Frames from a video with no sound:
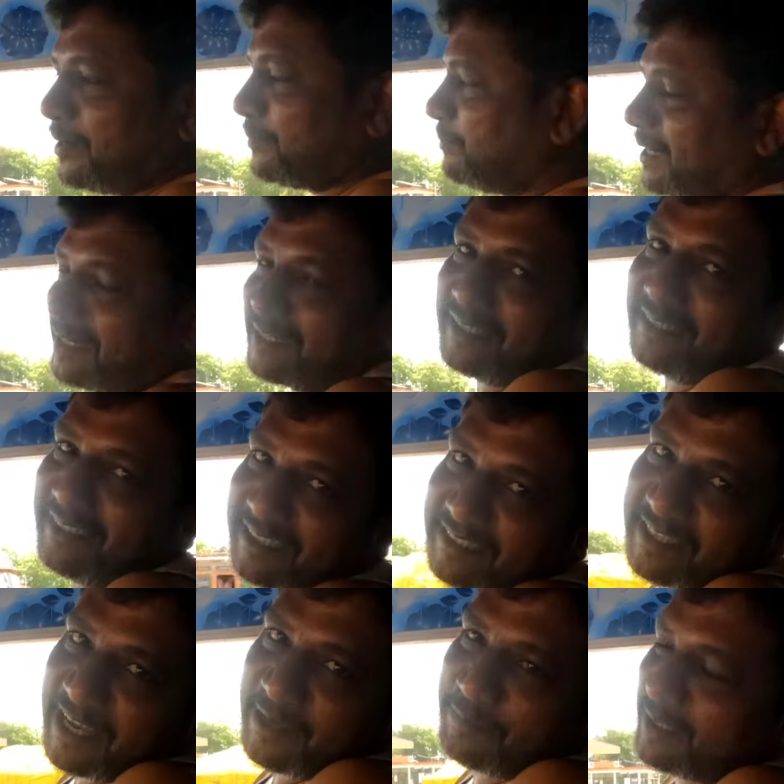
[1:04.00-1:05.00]
job, but
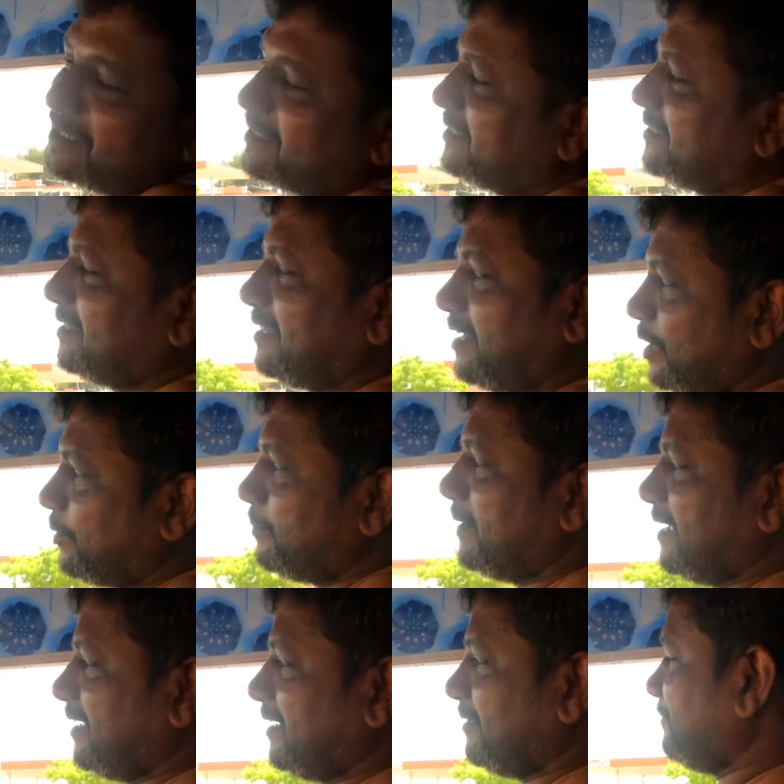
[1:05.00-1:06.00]
this job is love
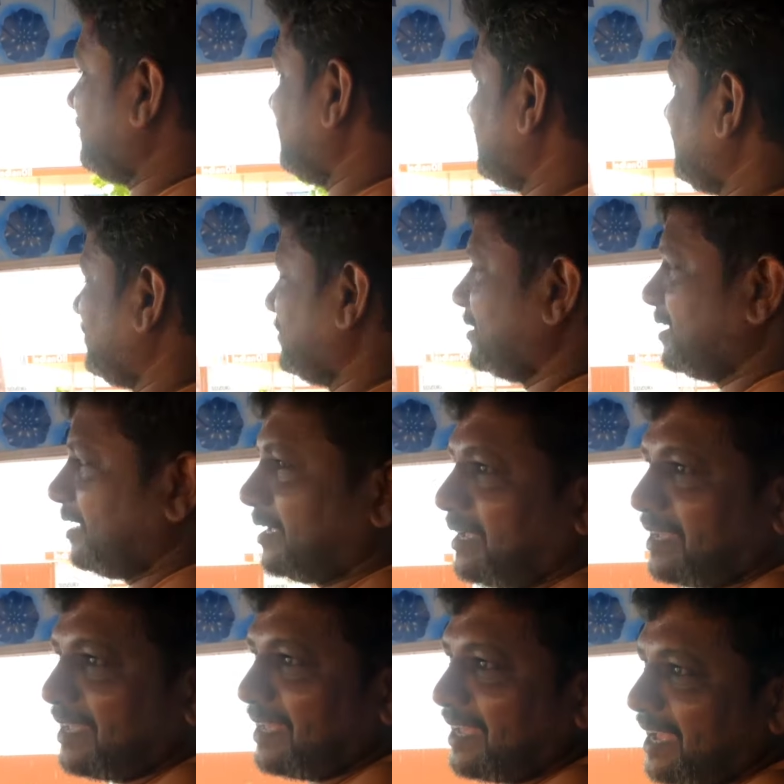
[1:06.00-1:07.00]
mine. Oh,
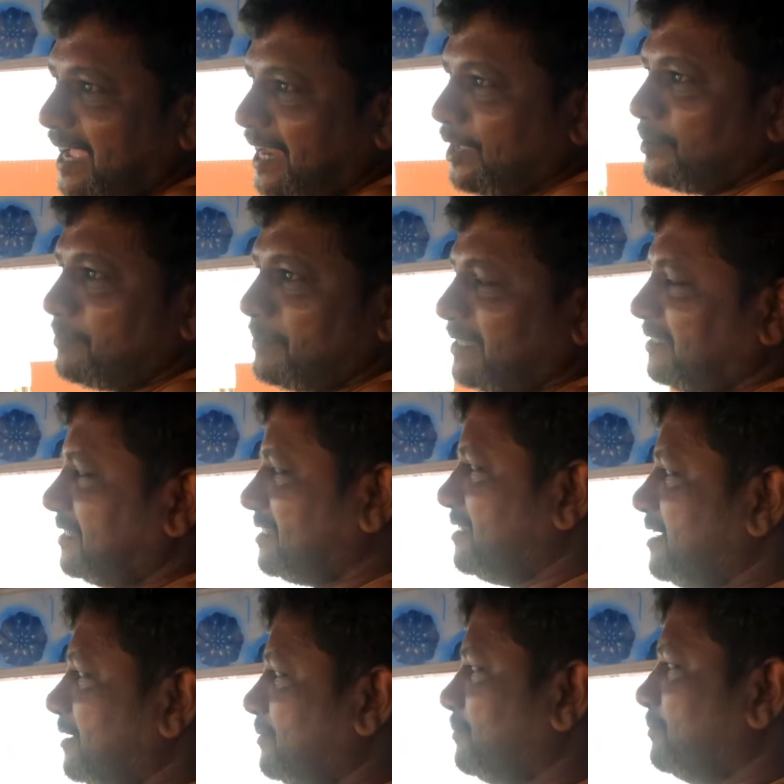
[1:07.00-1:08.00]
okay. I love my this
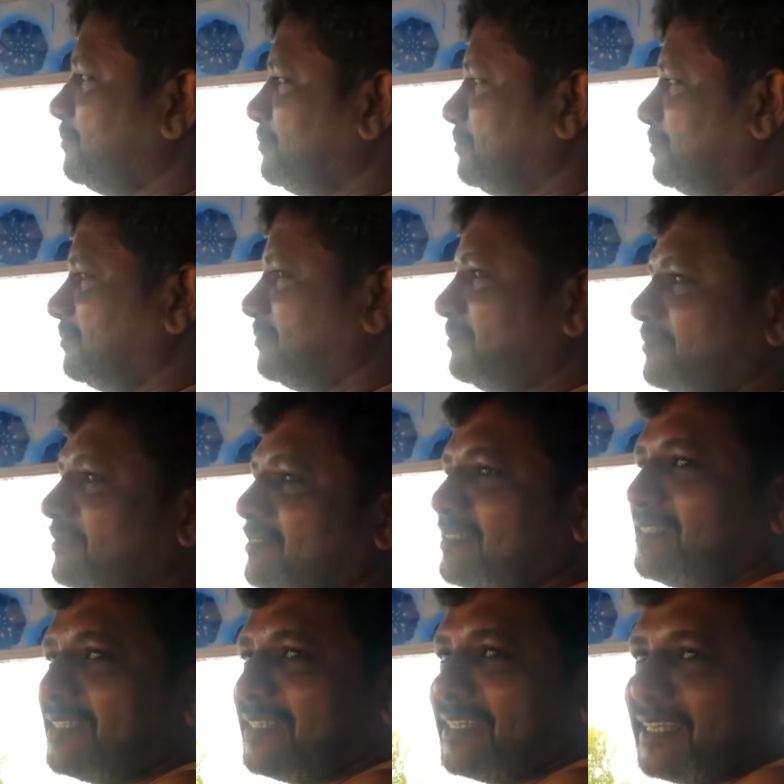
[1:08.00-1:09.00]
job.
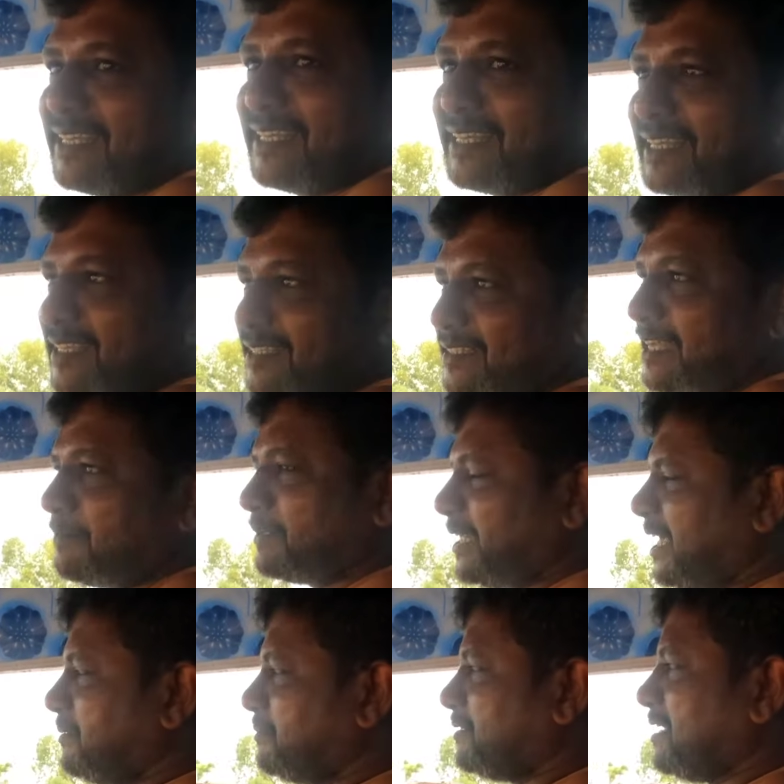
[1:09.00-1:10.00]
Super.
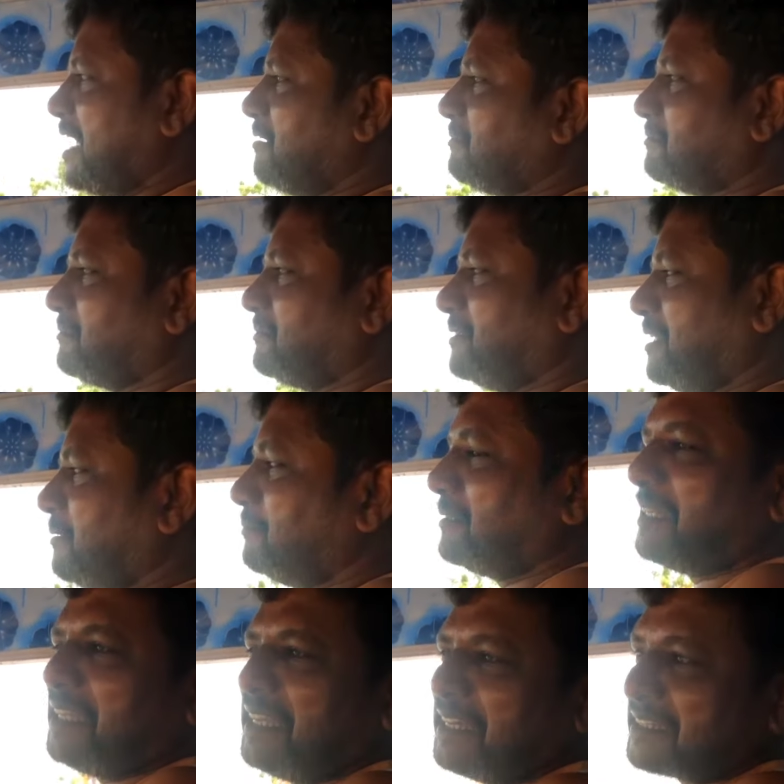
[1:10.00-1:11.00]
Sometimes I have
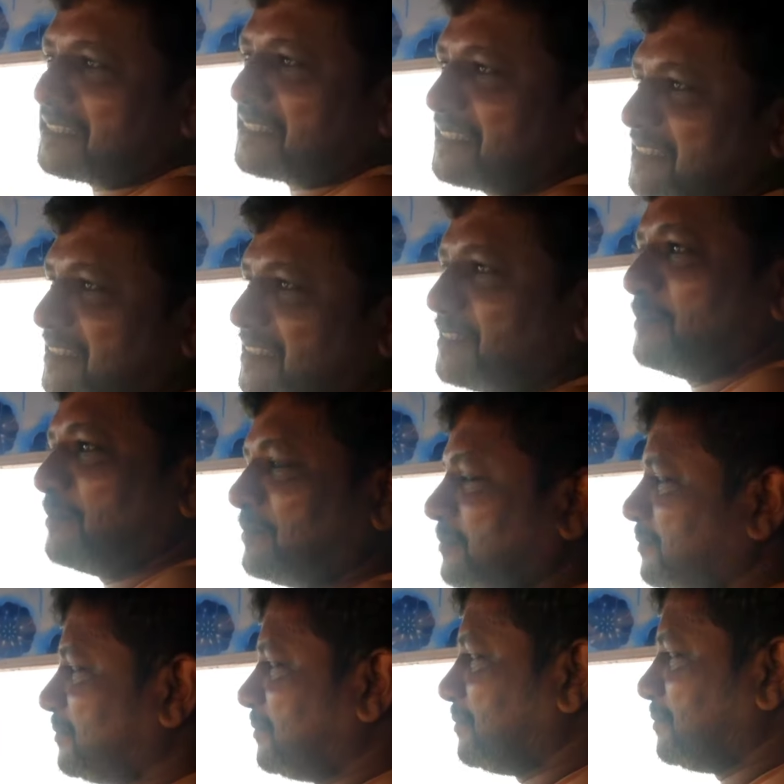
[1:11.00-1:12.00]
come tears.
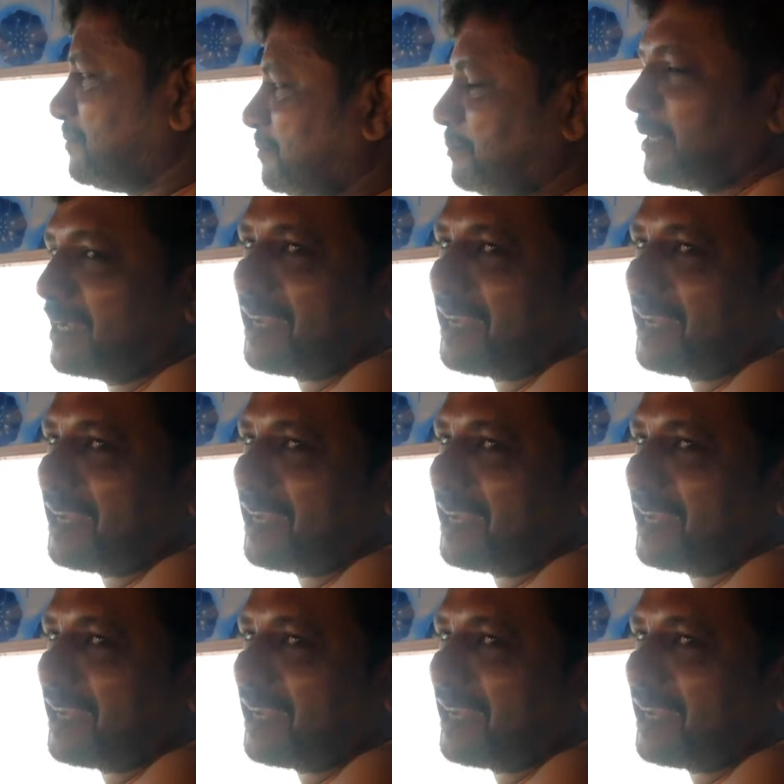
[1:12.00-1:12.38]
Why?